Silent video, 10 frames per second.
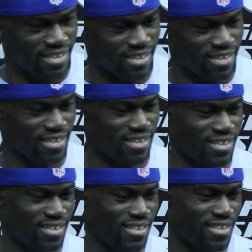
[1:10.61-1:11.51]
that guy that
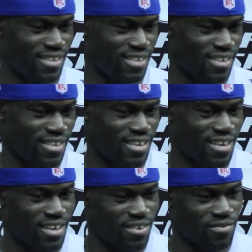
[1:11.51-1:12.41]
people are talking about?
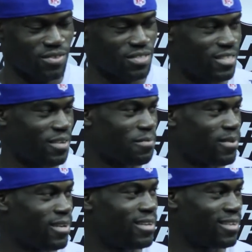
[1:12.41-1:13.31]
It feels the same.
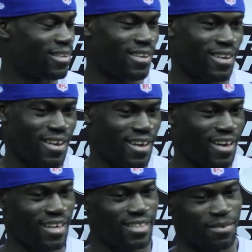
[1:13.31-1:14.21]

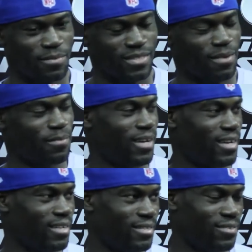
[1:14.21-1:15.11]
I think I'm the same
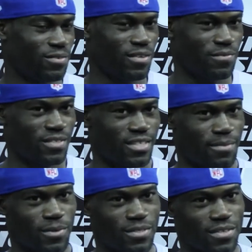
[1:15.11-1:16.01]
guy. Only difference is
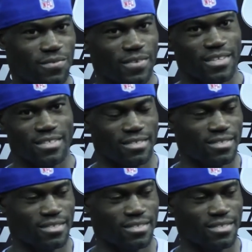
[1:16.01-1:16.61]
I'm on T V.